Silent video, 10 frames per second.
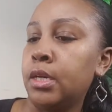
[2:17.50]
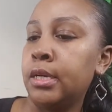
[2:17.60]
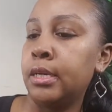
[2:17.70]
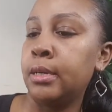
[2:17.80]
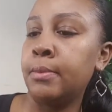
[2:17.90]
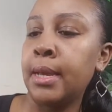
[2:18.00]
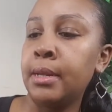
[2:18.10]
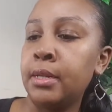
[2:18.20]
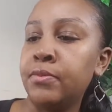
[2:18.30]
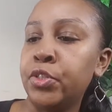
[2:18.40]
Um, I'm
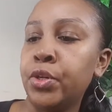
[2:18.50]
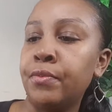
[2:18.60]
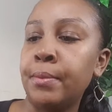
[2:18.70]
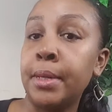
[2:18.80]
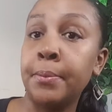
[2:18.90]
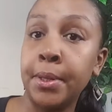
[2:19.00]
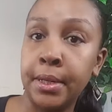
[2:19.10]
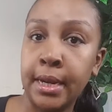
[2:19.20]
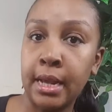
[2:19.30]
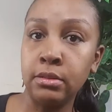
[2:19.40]
not even sure if I'm going to
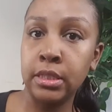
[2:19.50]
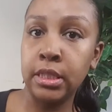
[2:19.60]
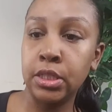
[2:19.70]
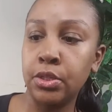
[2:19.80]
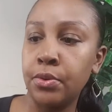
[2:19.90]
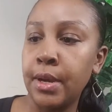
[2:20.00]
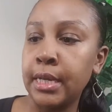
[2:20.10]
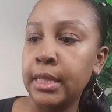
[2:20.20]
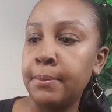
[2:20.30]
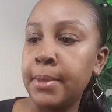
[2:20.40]
pronounce this
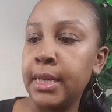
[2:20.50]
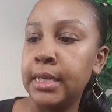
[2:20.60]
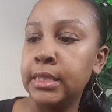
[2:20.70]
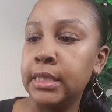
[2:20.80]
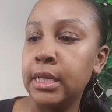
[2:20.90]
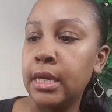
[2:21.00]
correctly, but it's